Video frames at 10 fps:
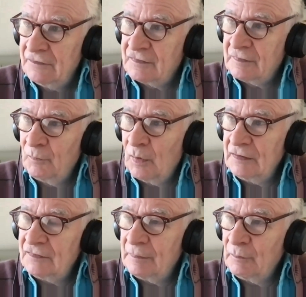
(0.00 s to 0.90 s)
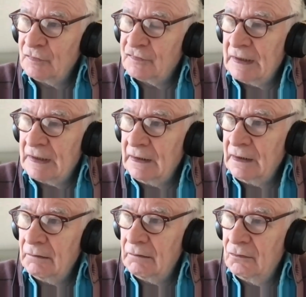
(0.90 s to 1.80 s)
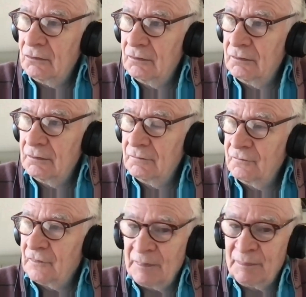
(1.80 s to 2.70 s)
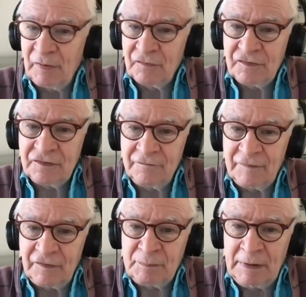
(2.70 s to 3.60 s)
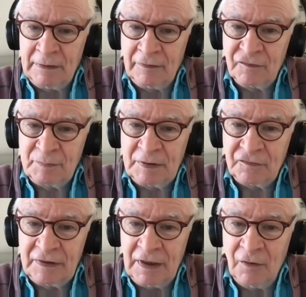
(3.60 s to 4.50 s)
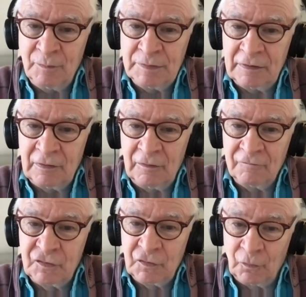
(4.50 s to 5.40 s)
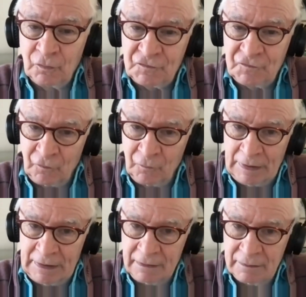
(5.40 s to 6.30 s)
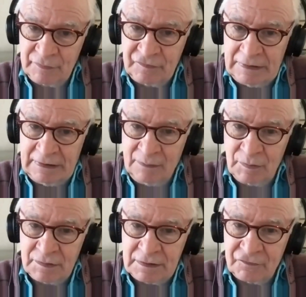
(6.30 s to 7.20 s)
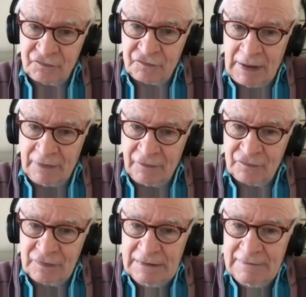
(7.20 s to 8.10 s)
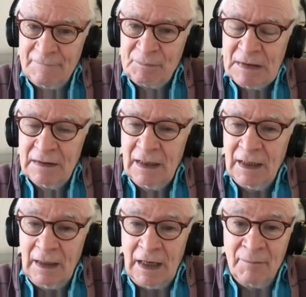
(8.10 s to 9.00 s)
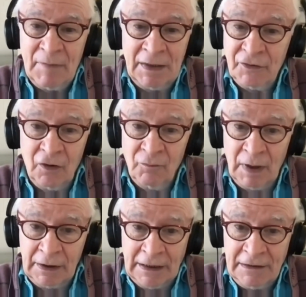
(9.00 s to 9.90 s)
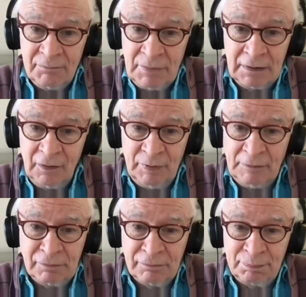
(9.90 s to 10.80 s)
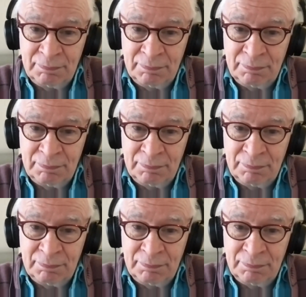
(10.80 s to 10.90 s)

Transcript: some ways, it was a very positive experience because it opened a lot of doors for me, particularly with Dire Straits. I made no money. I know people